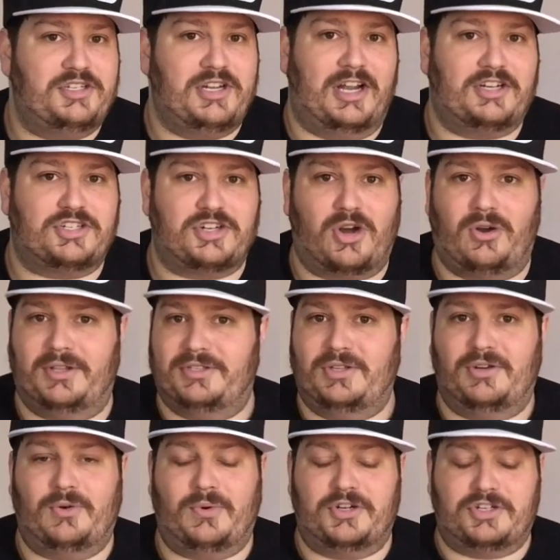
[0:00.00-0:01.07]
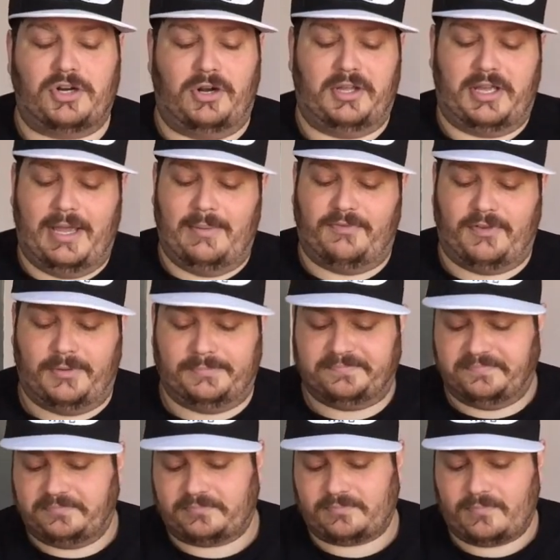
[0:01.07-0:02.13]
not Charlotte. Don't know where Charlotte came from.
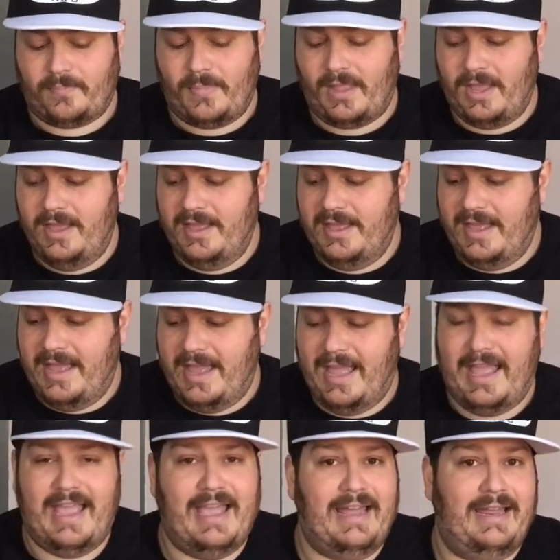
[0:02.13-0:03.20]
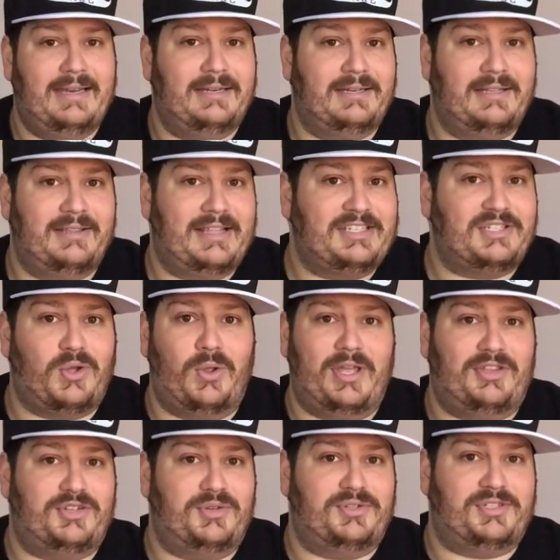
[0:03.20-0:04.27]
And that's the only
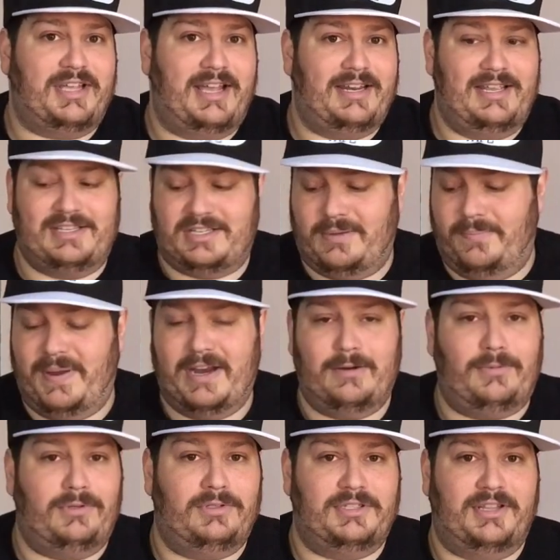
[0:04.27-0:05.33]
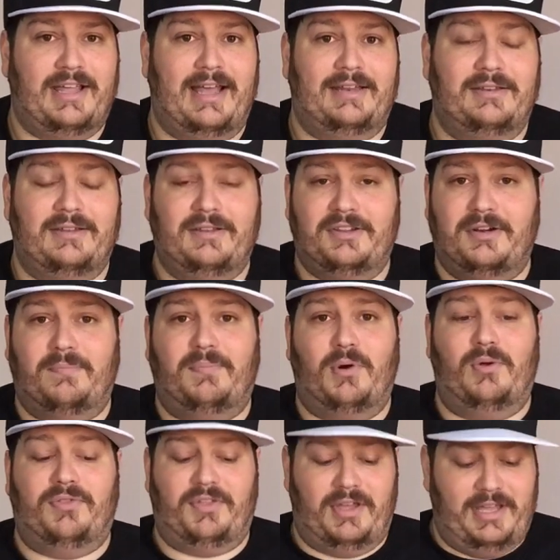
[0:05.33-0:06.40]
juice that is comparable to that. They're
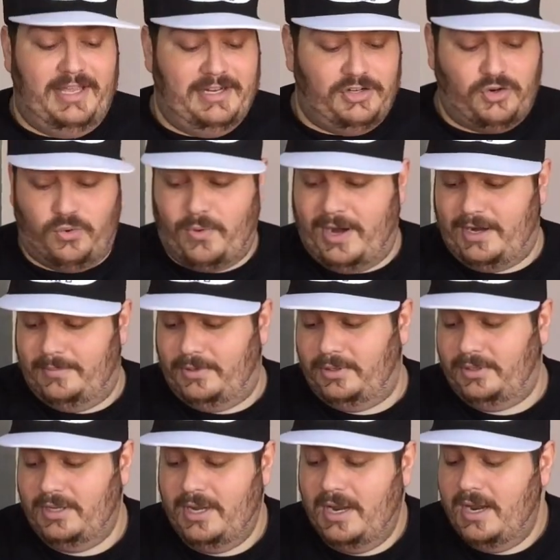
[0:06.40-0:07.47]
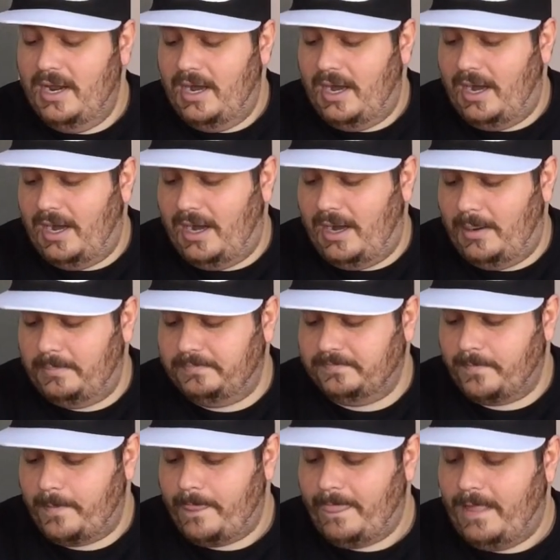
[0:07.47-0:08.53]
both incredible. Um,
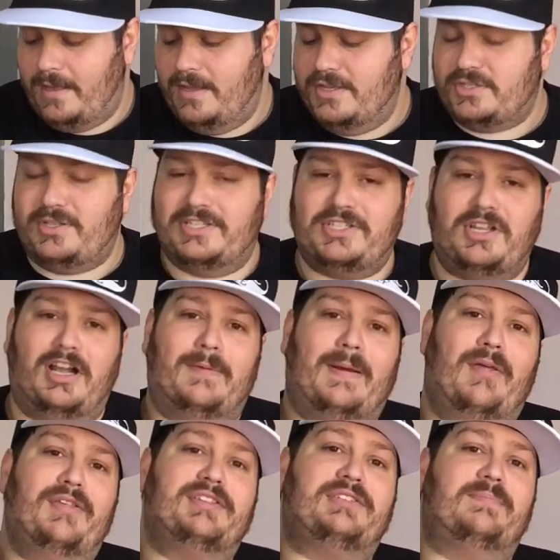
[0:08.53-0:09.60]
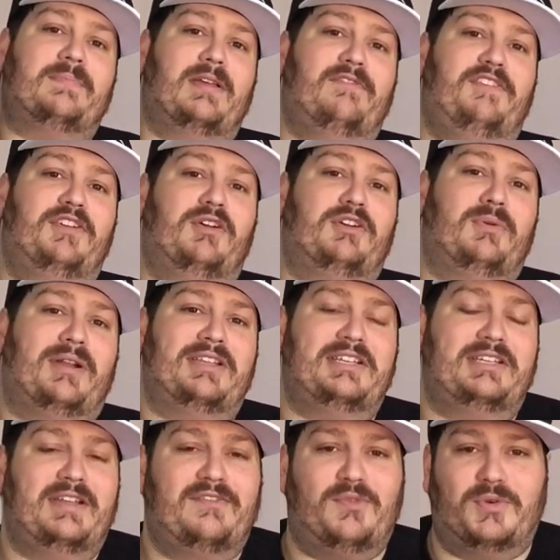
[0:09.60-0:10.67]
so let's talk about this. If you don't know what a
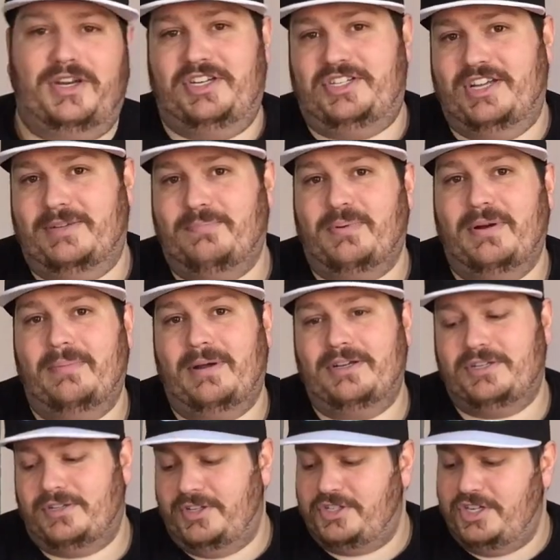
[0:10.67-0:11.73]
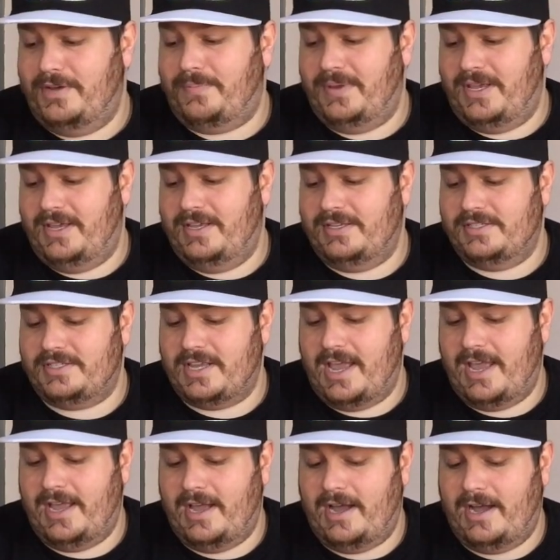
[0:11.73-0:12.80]
DNA40 chip, pretty much the chip is
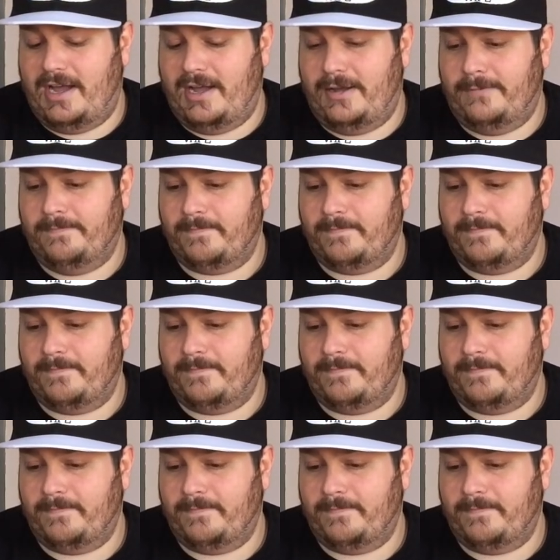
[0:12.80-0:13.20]
a uh,